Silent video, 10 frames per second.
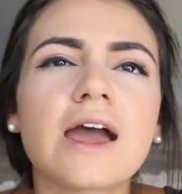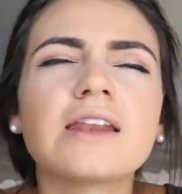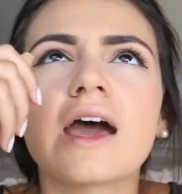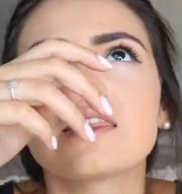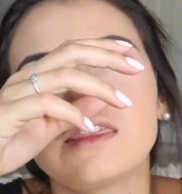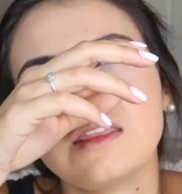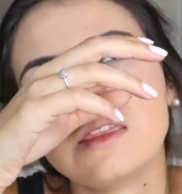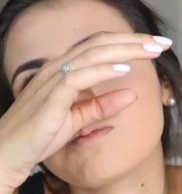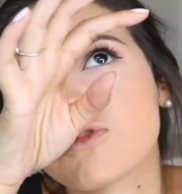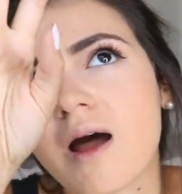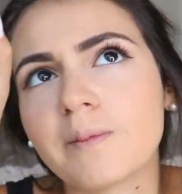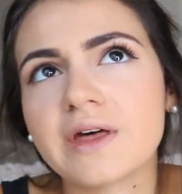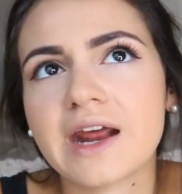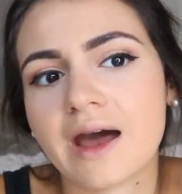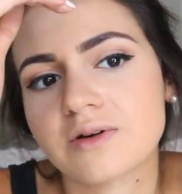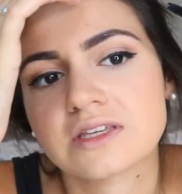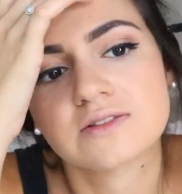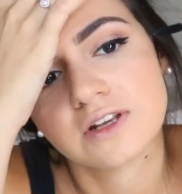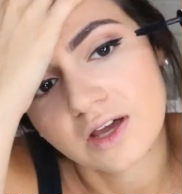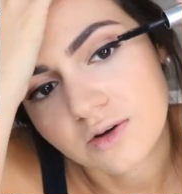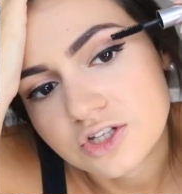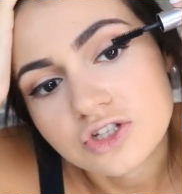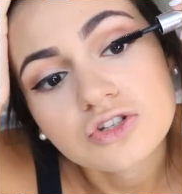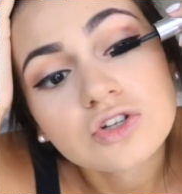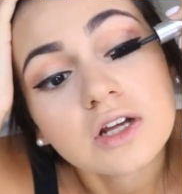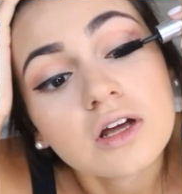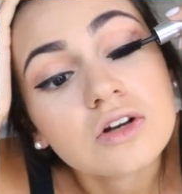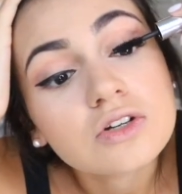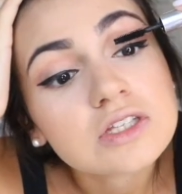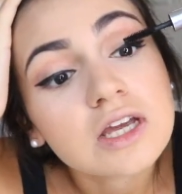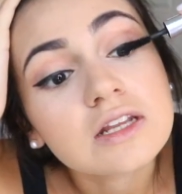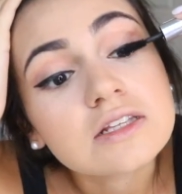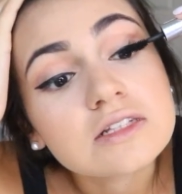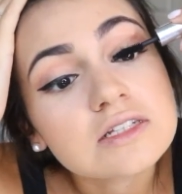And I think the problem that I have with his video is just trying to understand his